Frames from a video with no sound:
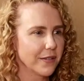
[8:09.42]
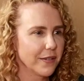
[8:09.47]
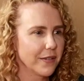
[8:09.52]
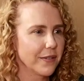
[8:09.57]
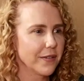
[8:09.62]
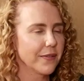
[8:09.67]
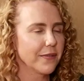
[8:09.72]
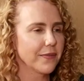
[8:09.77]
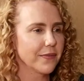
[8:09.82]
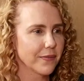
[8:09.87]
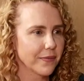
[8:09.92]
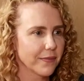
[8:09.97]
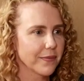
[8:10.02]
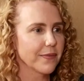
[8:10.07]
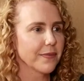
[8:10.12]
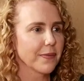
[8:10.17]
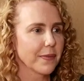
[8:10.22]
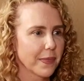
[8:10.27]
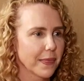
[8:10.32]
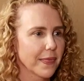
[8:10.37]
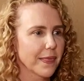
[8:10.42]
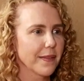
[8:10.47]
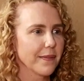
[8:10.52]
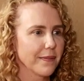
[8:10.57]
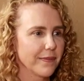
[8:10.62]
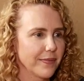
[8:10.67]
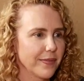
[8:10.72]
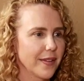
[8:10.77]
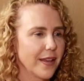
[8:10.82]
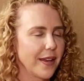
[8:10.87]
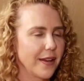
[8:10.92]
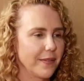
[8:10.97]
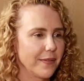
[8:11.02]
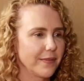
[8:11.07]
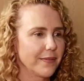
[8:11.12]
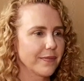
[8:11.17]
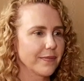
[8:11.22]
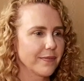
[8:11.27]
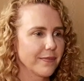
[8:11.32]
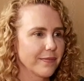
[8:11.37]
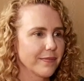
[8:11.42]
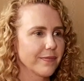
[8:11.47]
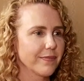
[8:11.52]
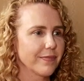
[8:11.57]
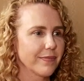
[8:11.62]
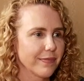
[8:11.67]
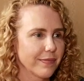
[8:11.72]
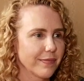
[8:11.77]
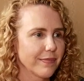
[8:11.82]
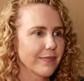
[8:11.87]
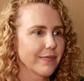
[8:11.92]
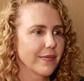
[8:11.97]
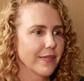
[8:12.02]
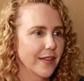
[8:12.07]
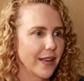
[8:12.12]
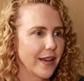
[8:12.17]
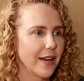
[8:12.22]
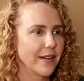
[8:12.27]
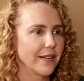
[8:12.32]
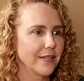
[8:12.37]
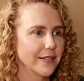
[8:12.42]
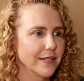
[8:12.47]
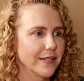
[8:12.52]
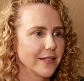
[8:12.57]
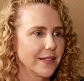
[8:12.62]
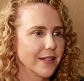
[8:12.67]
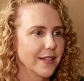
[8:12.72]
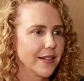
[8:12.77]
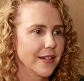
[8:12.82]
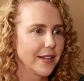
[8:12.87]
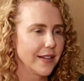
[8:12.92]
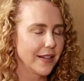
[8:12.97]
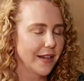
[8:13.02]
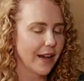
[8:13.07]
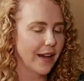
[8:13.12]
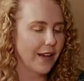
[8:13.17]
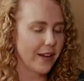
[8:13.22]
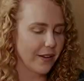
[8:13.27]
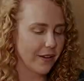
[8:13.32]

Yes. Very much so. Yeah. I